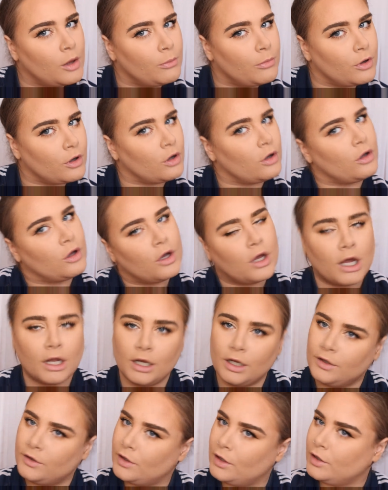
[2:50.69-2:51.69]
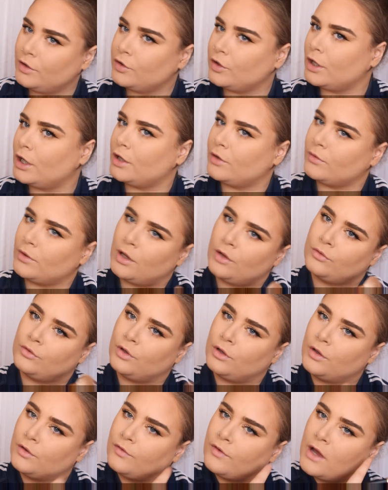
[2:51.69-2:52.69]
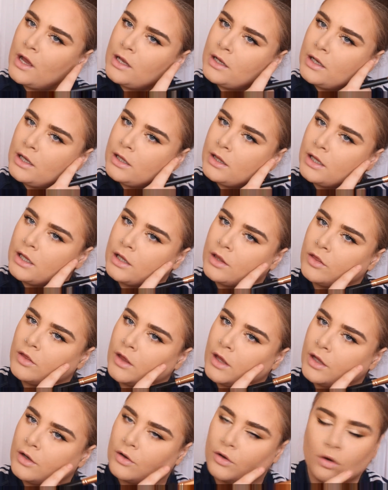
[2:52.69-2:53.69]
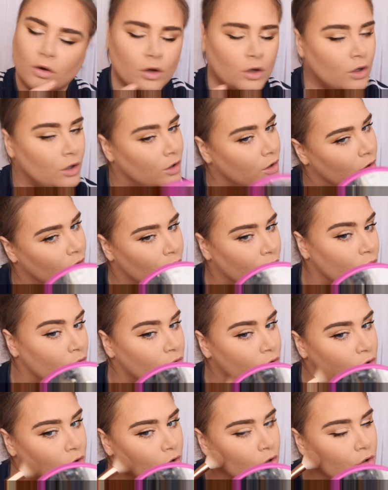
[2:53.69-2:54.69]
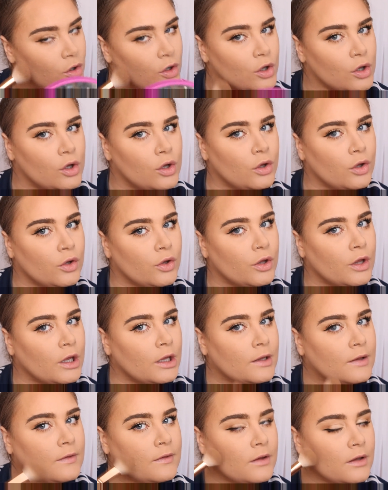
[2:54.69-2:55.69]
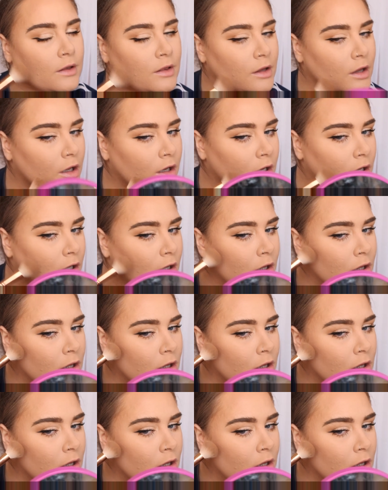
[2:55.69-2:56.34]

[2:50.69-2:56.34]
But kind of tilt your head around till you find like that shadow. So there you go, I can see it there.